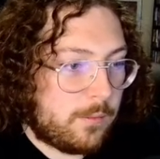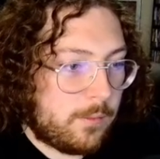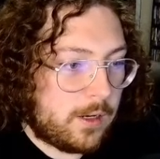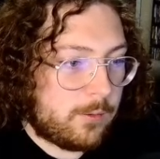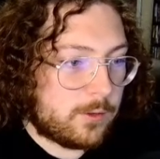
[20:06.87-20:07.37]

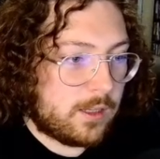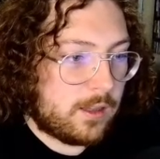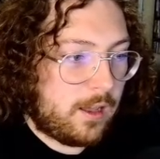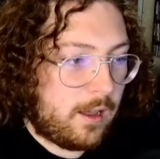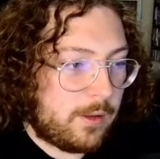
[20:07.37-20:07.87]
but it was a
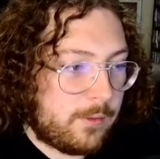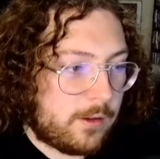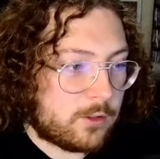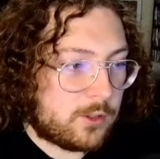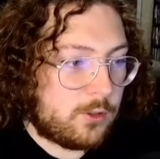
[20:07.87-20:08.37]
lot. Maybe
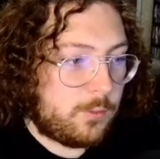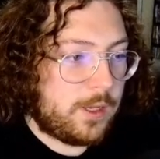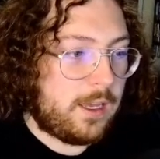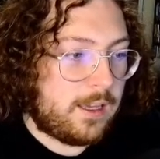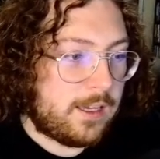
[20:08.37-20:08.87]
I was too
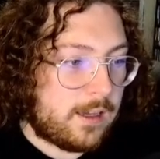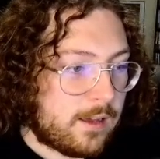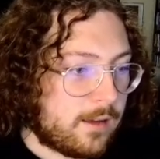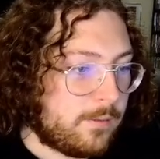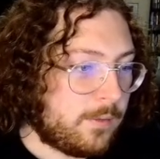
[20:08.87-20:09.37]

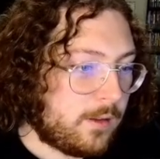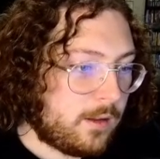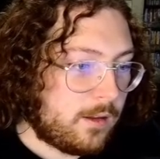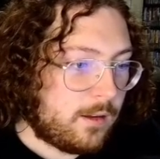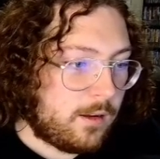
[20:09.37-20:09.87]
picky.
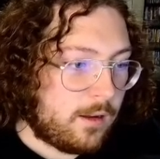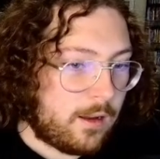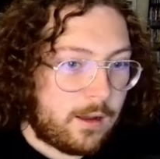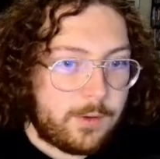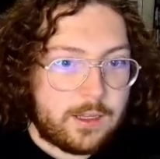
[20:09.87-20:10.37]

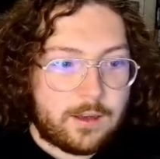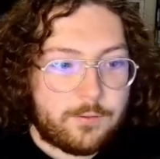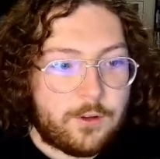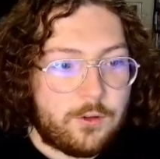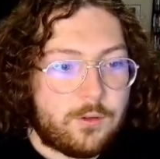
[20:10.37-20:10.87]
I mean,
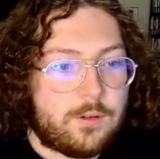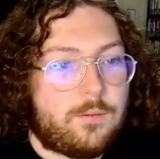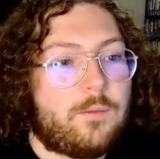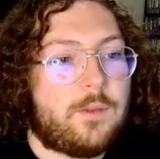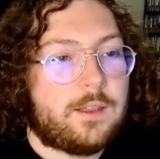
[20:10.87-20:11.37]
if you're
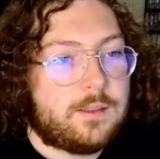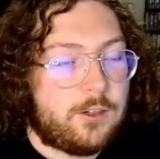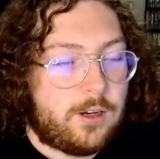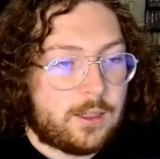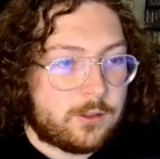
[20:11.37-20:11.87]

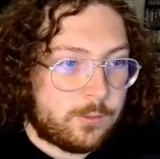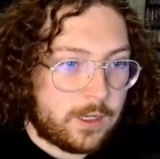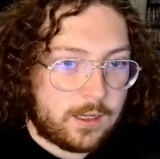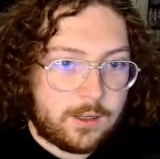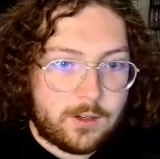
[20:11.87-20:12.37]
not too
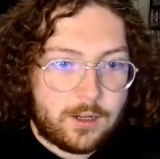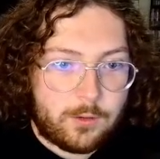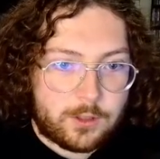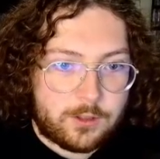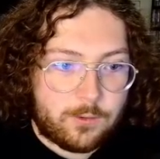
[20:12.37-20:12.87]
picky. You
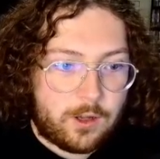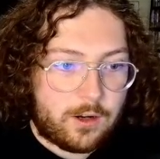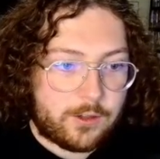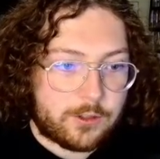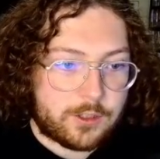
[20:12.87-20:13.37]
know what you
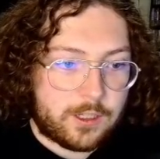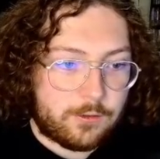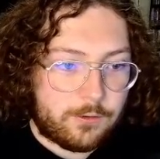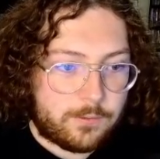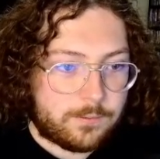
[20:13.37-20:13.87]
want on your shelf.